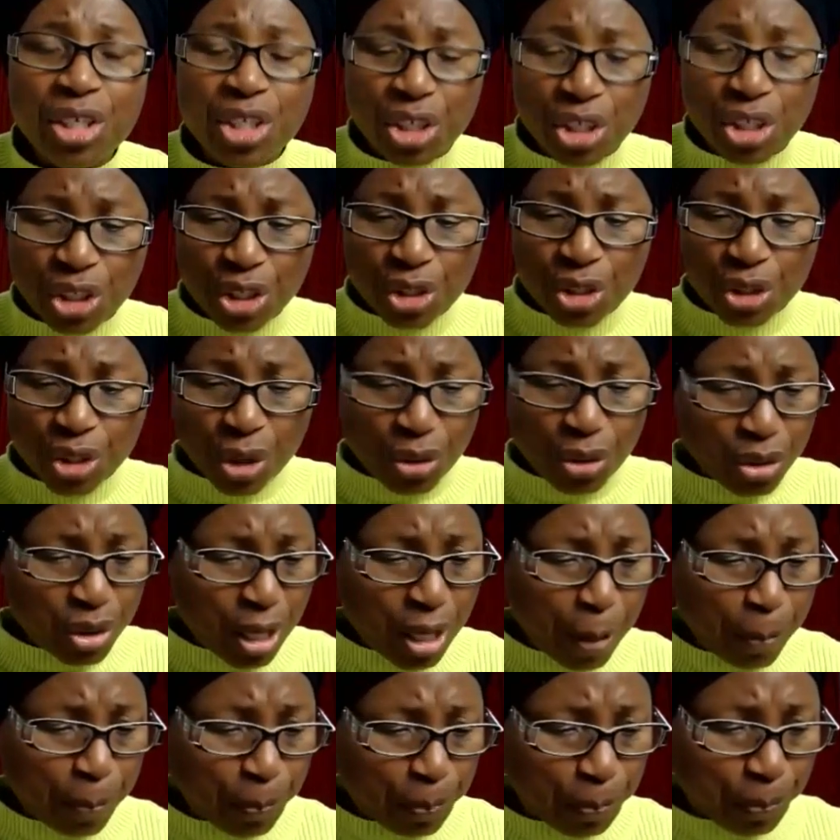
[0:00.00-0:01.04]
in Jesus'
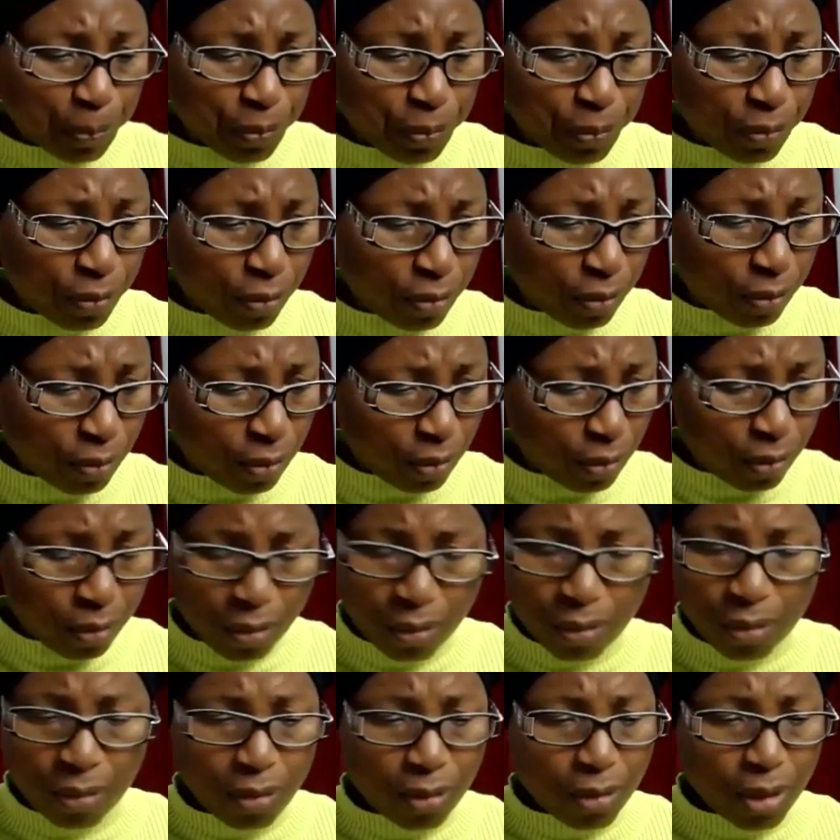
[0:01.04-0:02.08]
name.
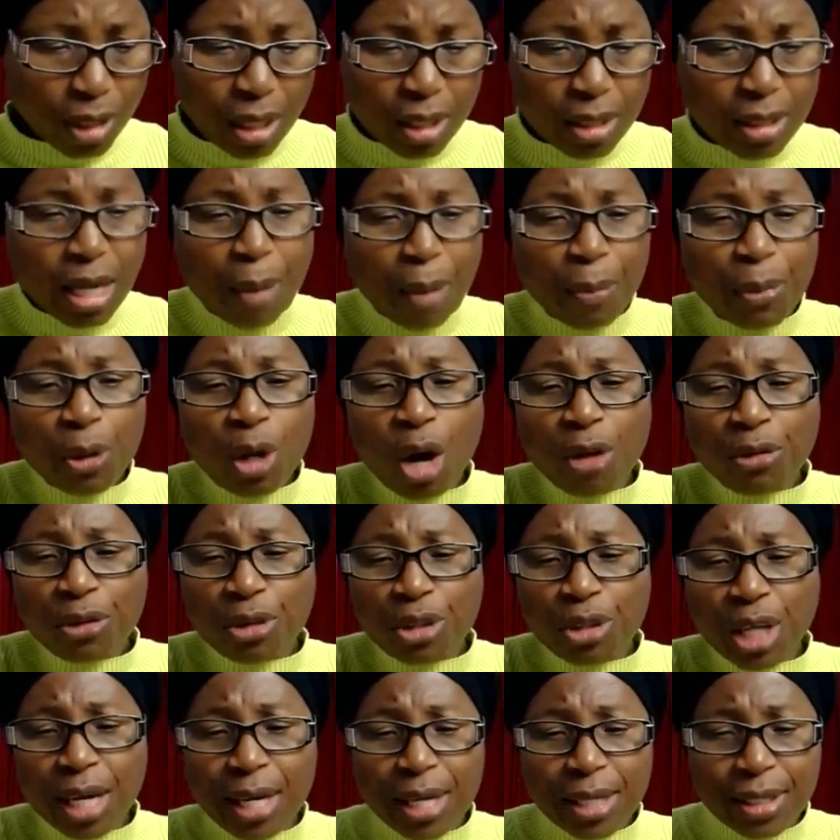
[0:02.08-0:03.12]
The book of
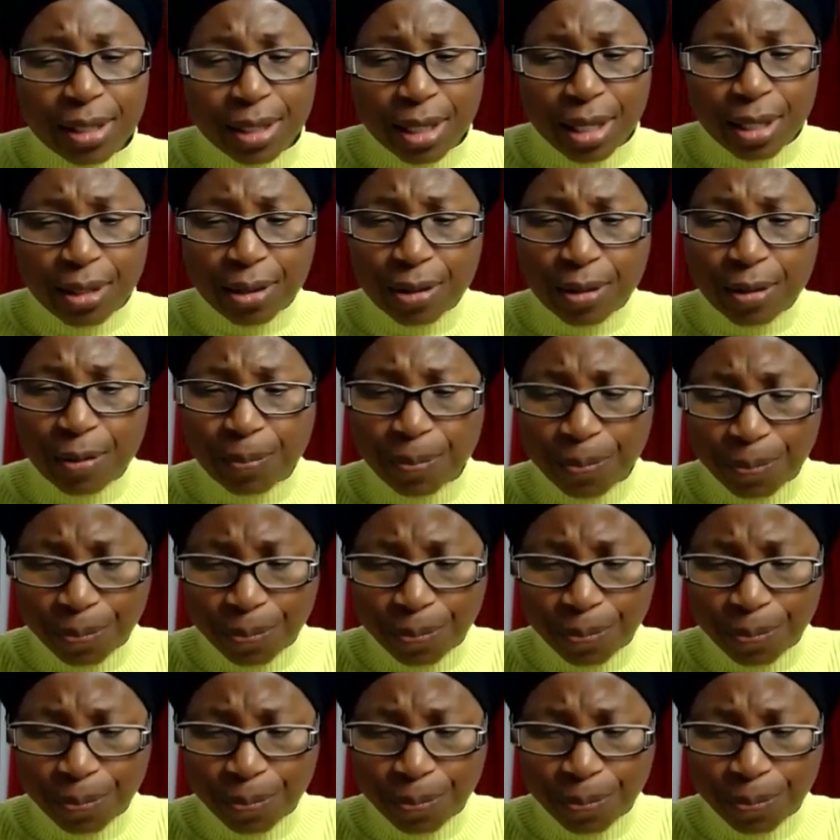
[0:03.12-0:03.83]
Genesis